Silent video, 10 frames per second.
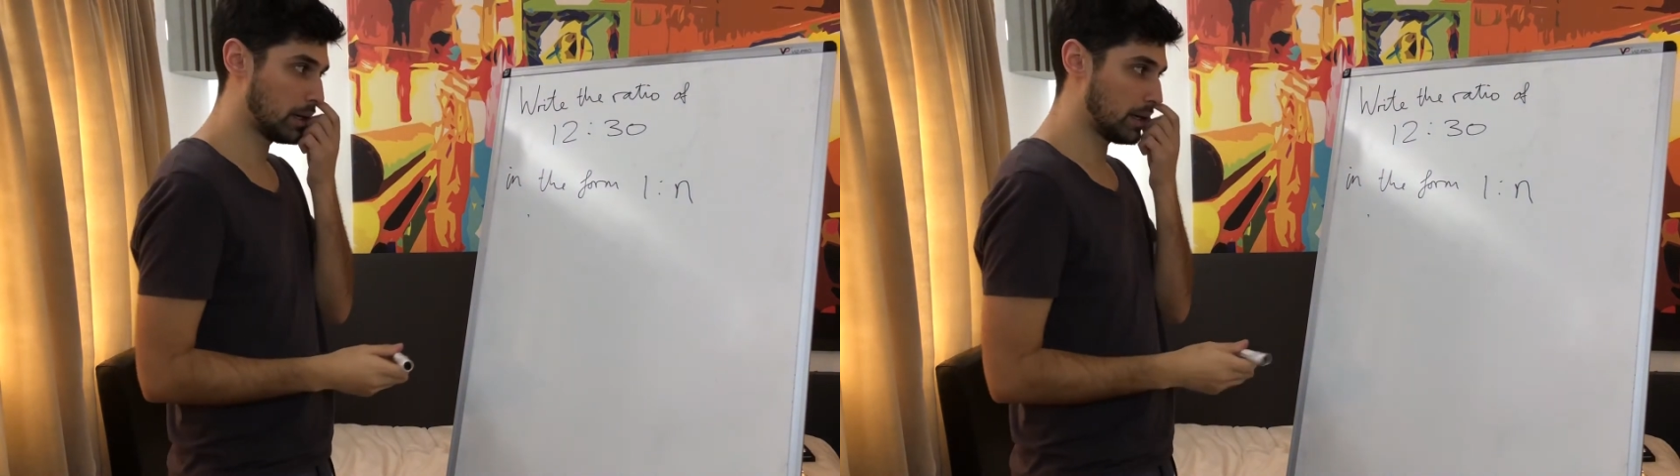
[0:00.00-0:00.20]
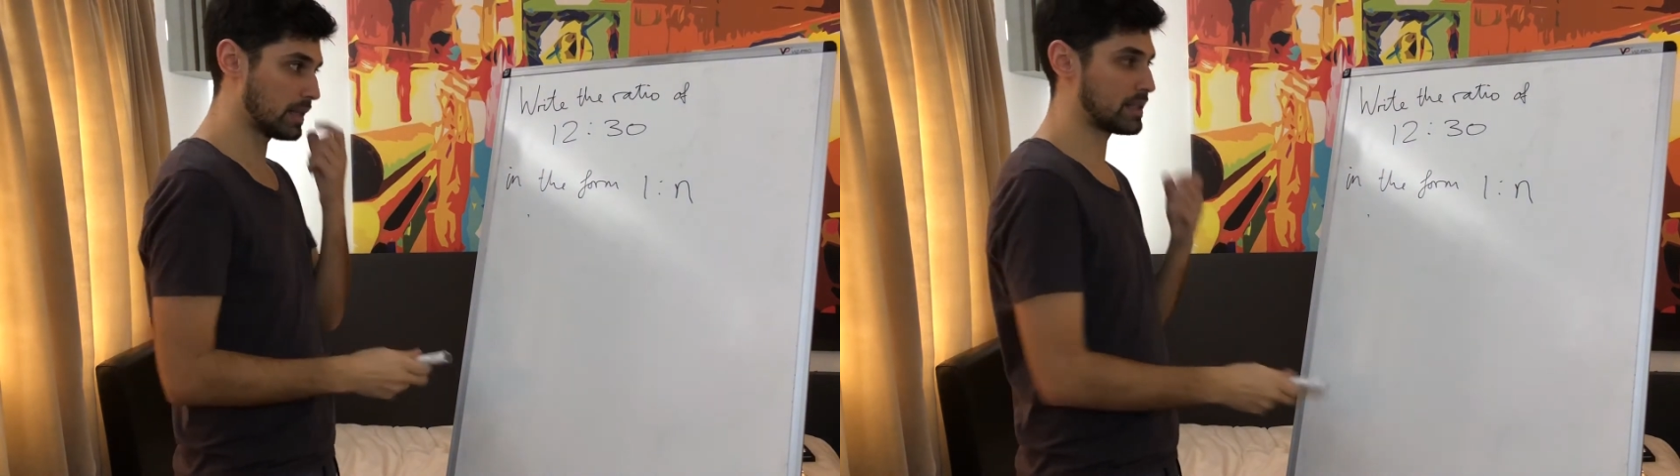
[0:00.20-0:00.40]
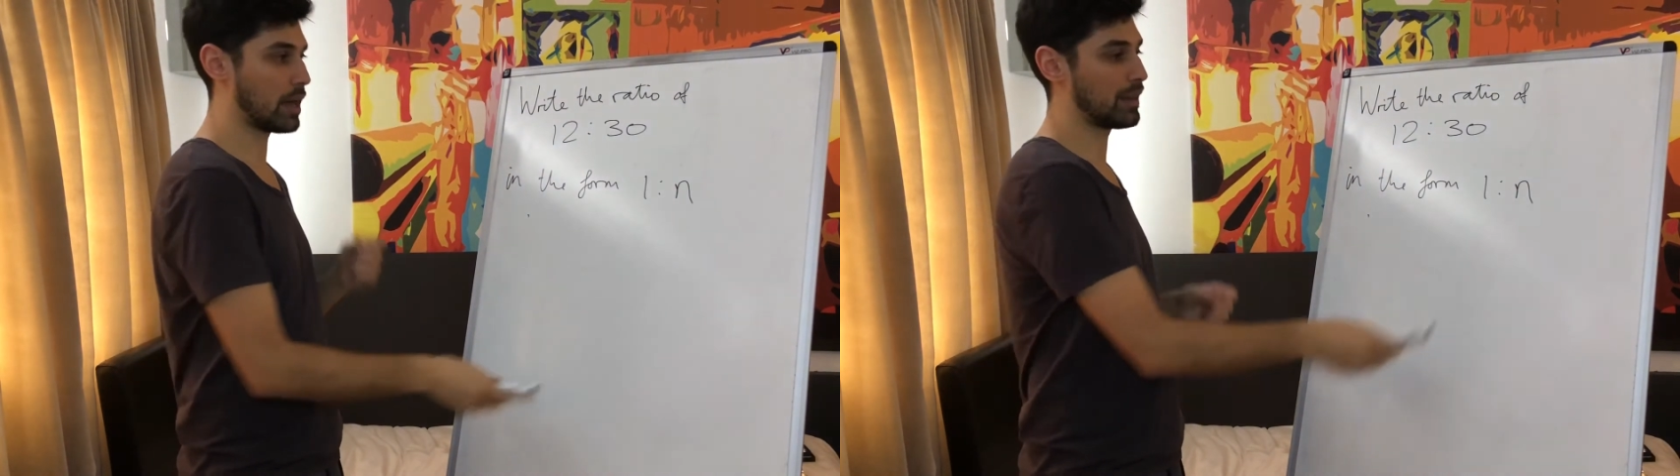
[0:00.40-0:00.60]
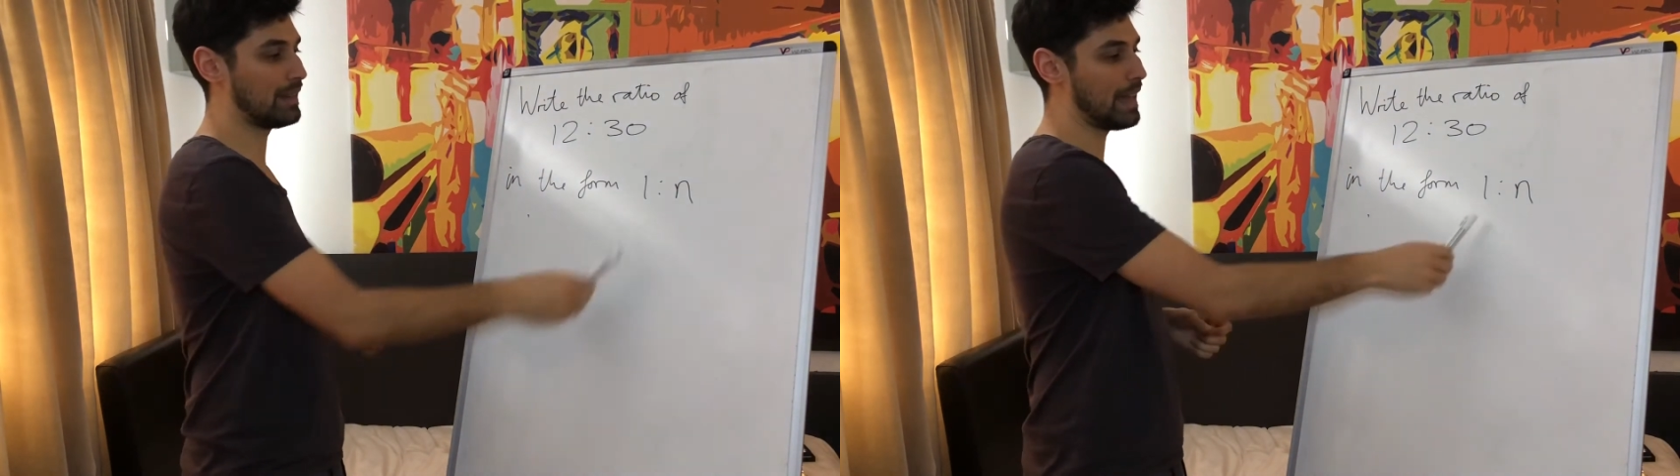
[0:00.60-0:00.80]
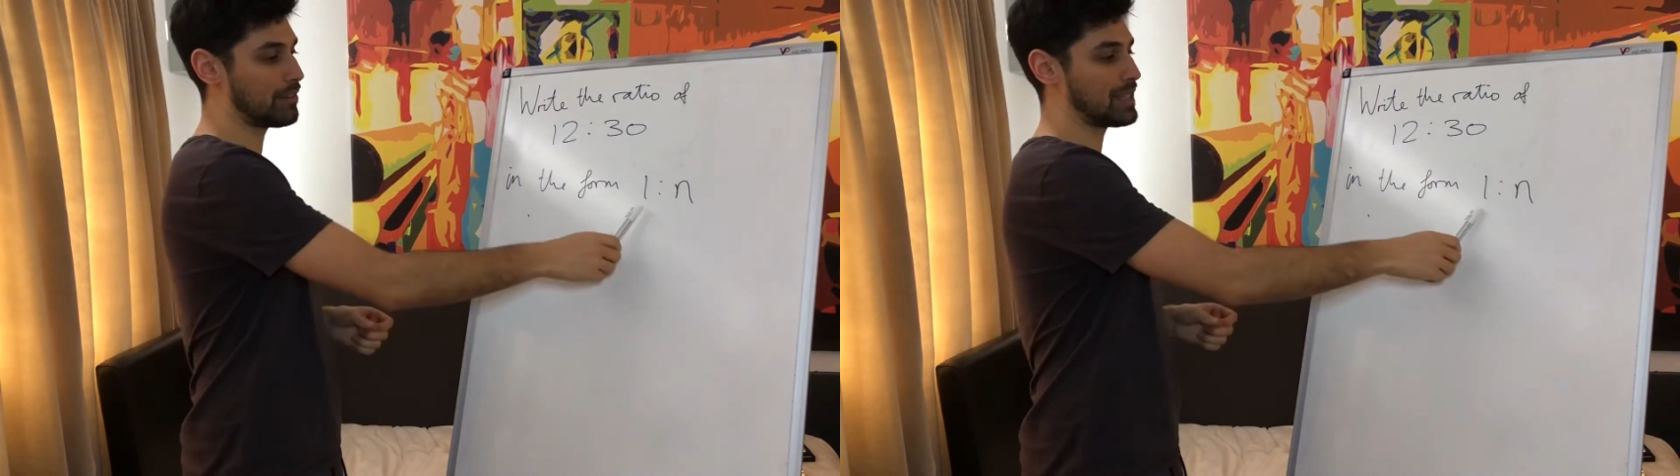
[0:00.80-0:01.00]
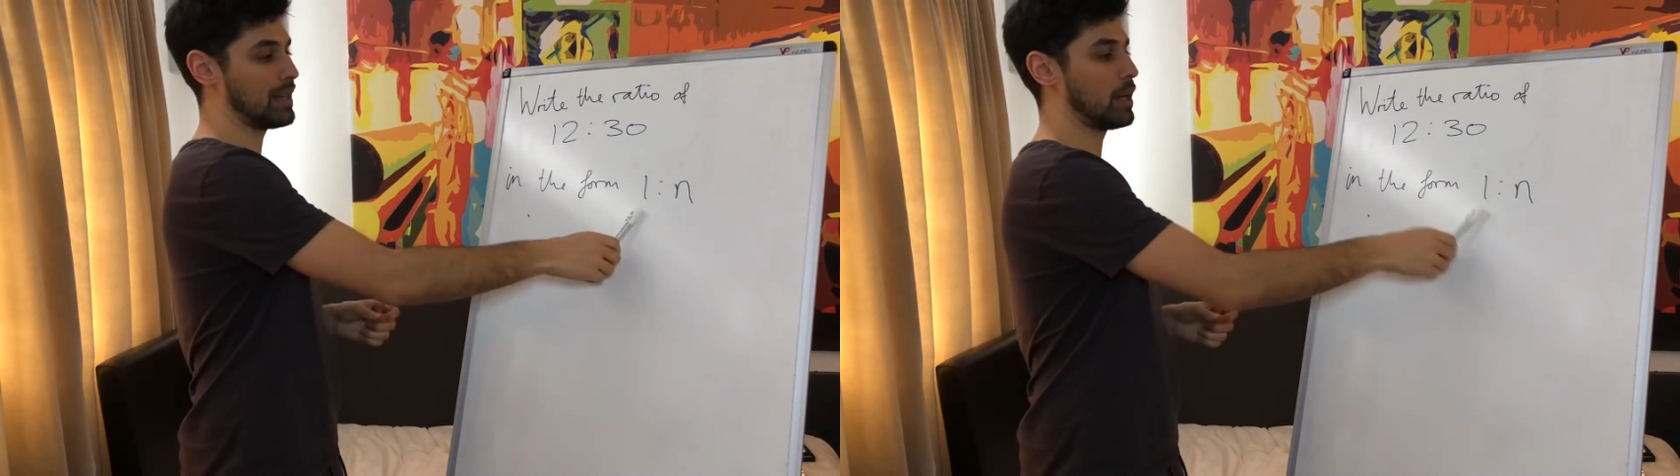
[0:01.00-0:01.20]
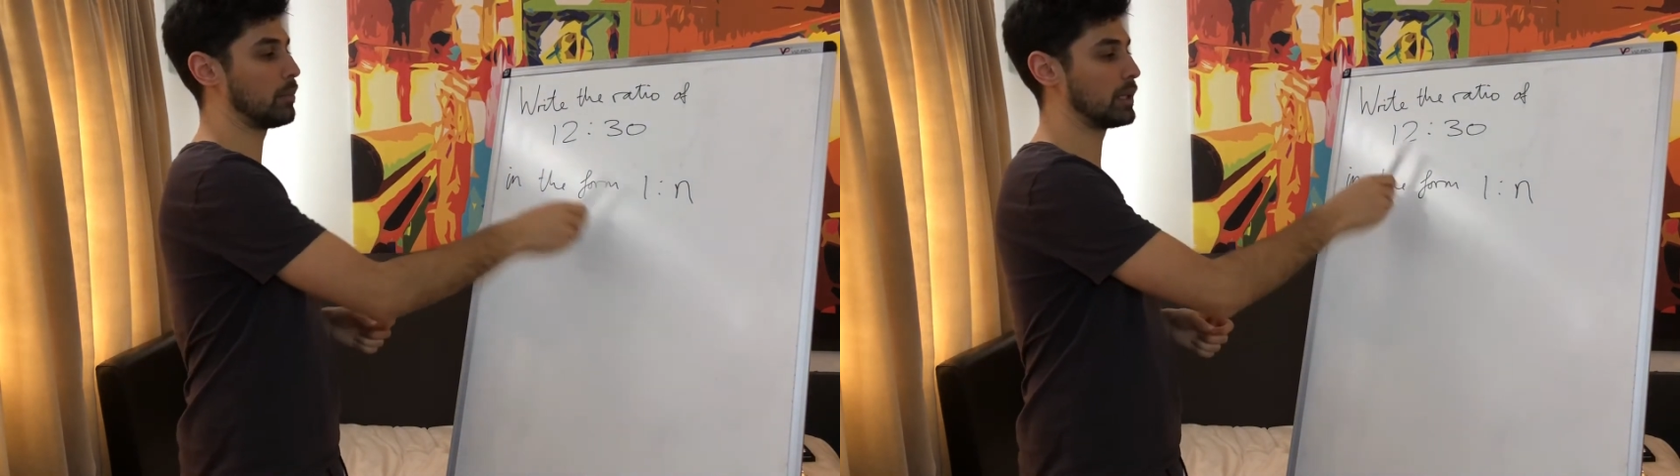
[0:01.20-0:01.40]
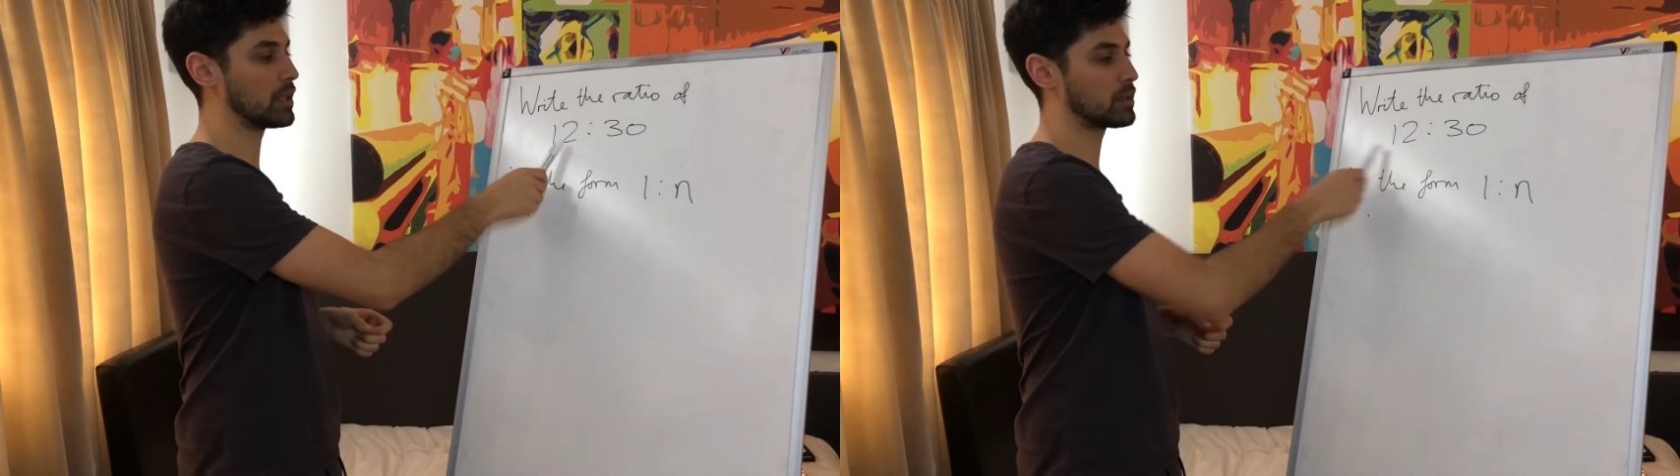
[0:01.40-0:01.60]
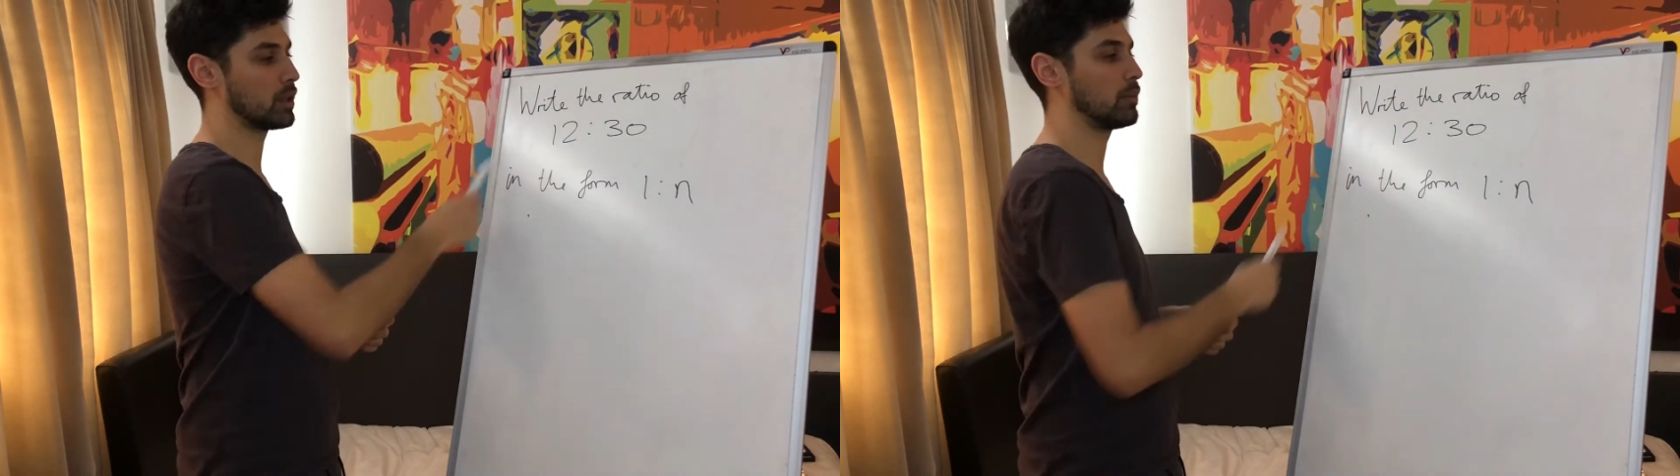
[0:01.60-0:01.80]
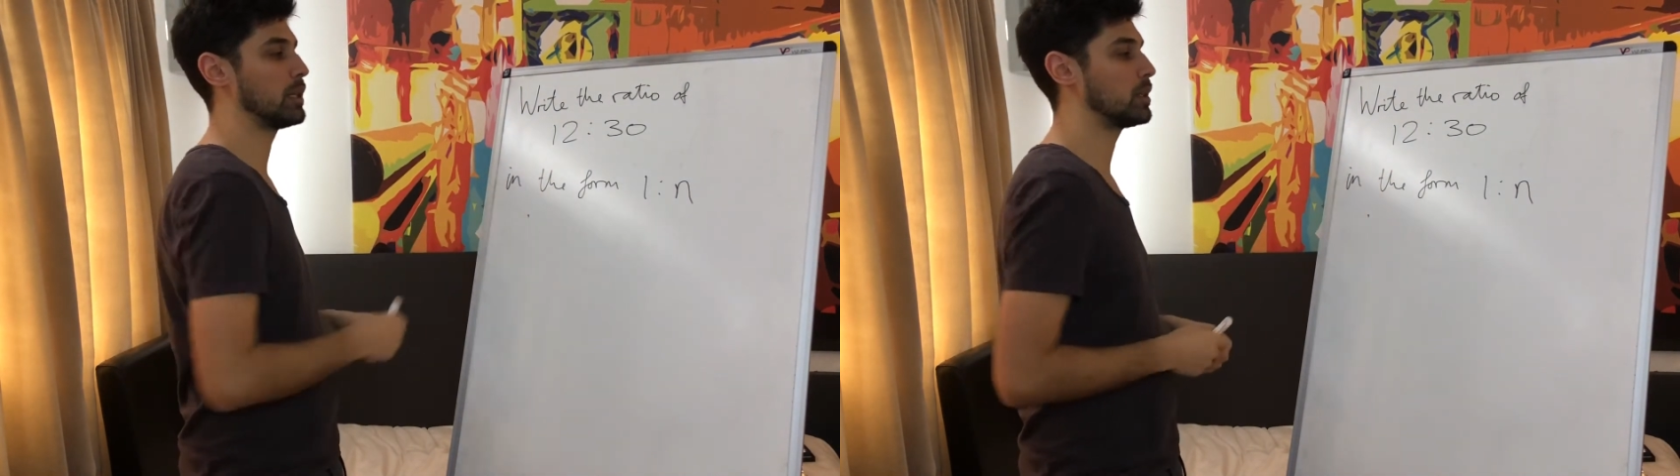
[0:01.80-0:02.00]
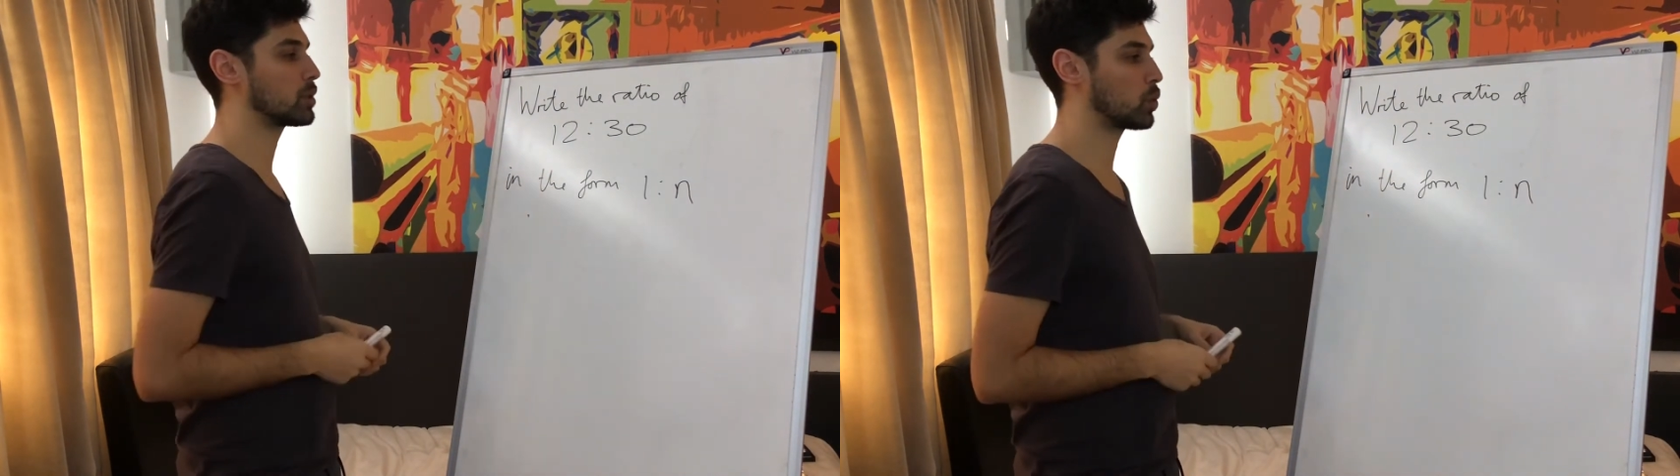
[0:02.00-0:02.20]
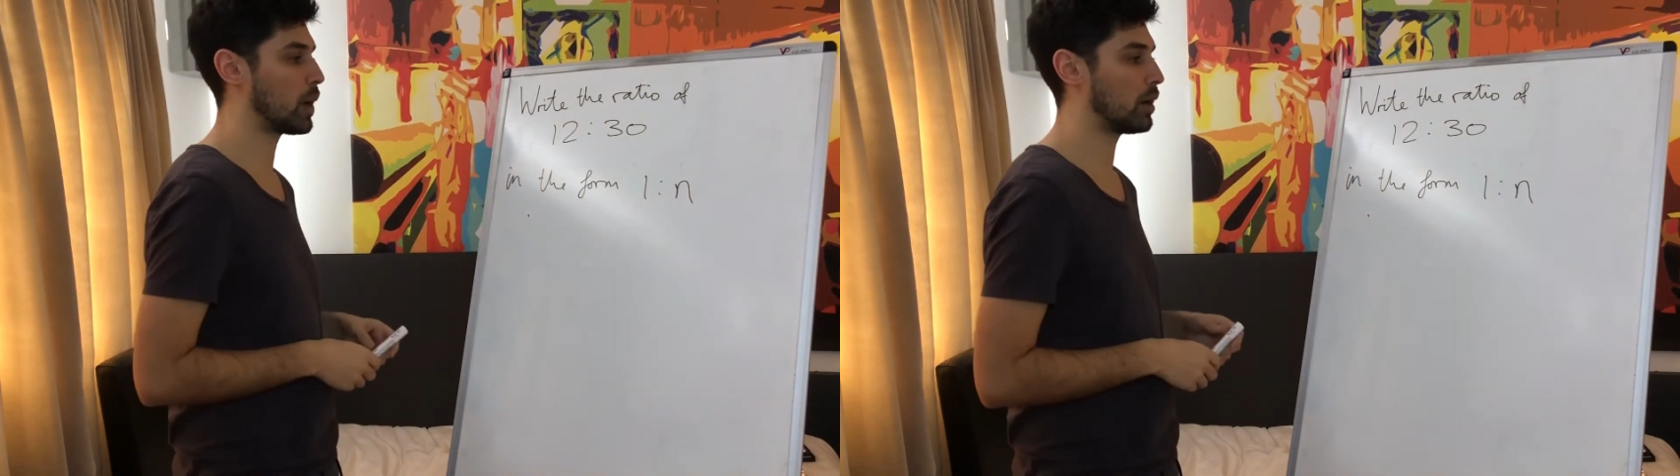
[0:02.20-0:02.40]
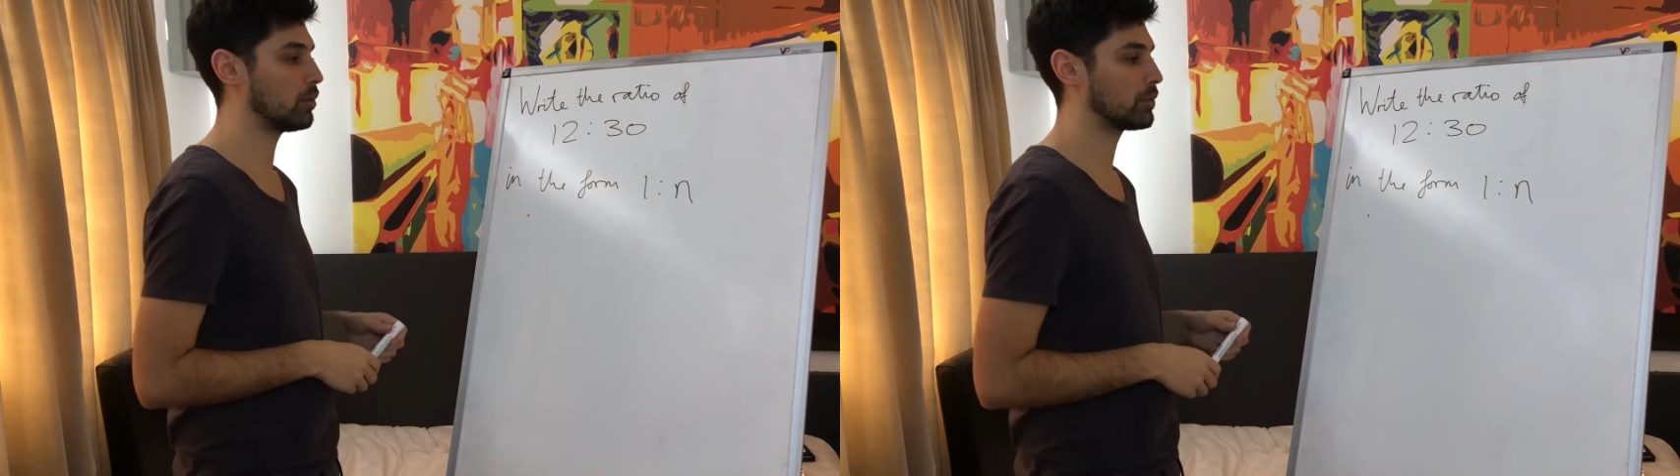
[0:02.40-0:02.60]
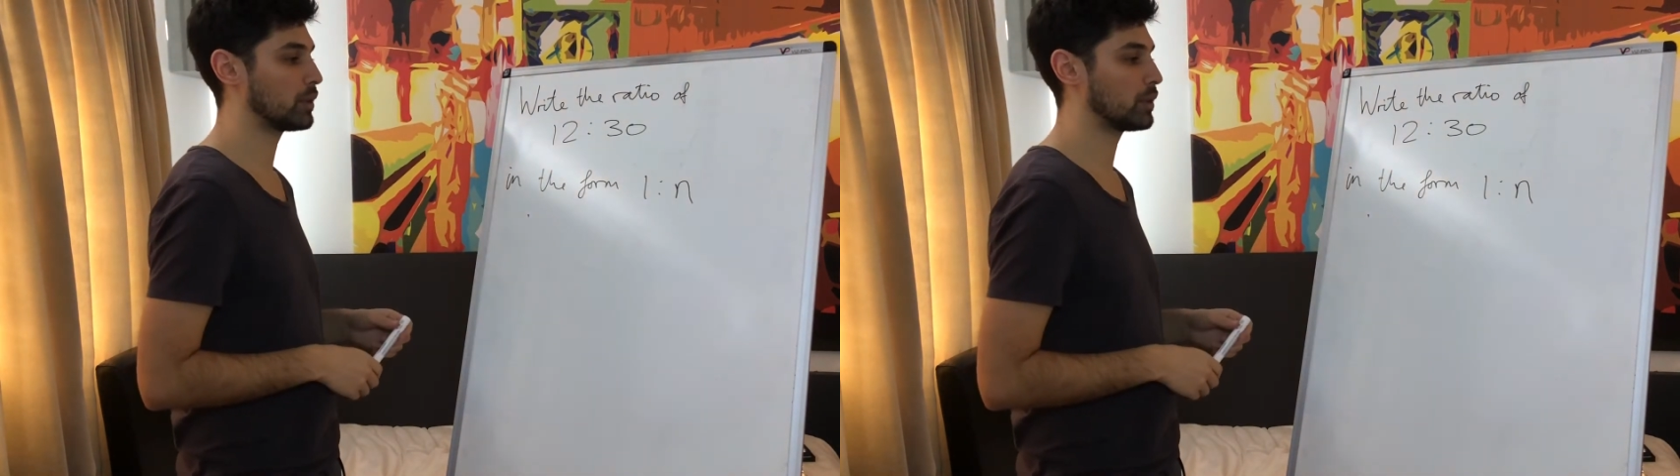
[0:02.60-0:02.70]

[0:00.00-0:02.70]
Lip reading: it's now the left-hand number that's going to be 12,